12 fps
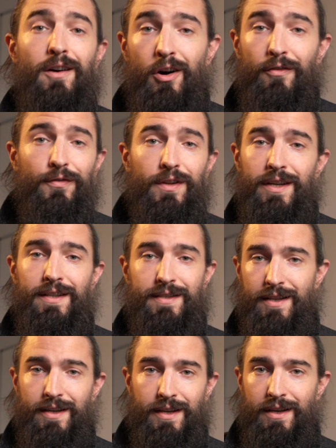Hopefully
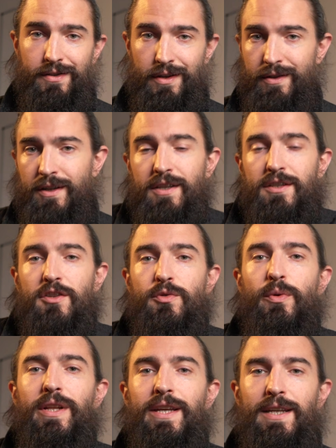it's the kitchen, because it's
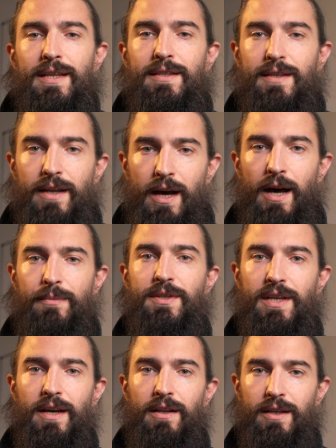really easy to
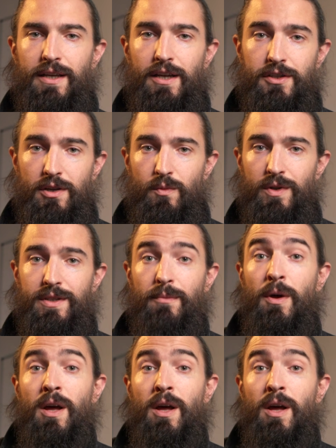upscale a kitchen with some